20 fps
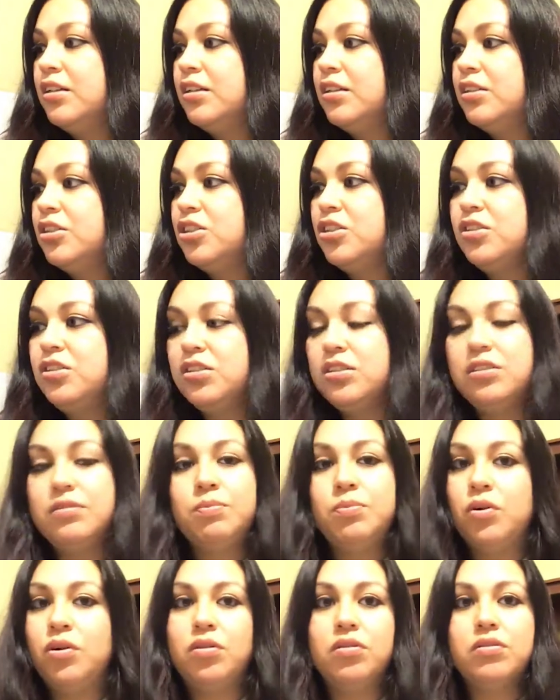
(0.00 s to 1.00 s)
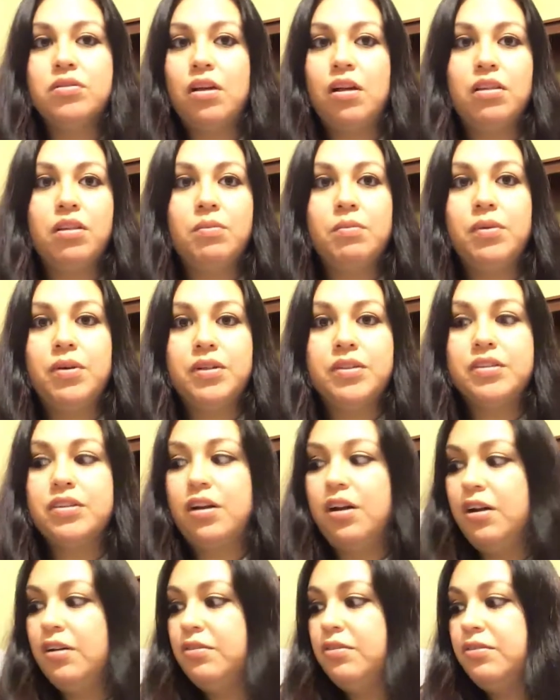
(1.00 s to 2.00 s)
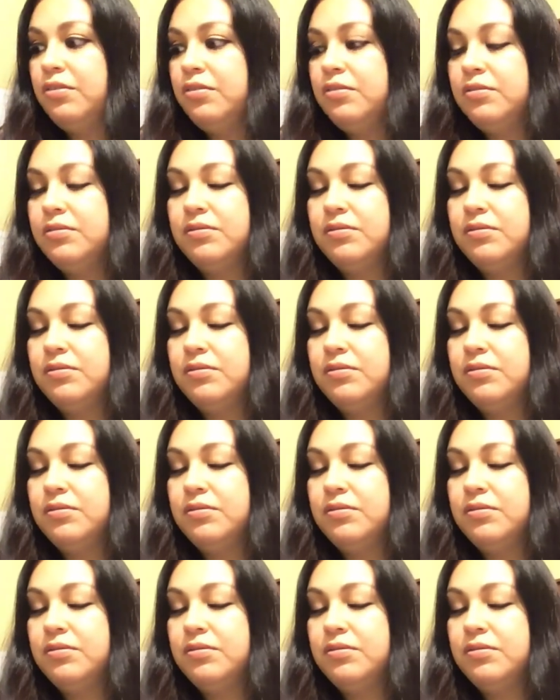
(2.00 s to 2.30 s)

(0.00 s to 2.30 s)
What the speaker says: she just pulls all the books off.